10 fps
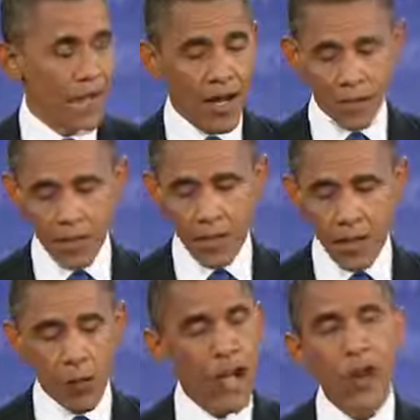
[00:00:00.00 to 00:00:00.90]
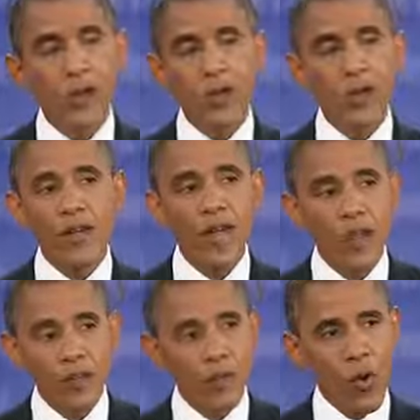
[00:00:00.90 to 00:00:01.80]
Now, we all know that we've
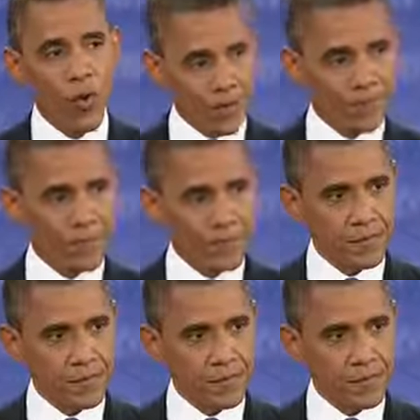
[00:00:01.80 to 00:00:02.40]
got to do more.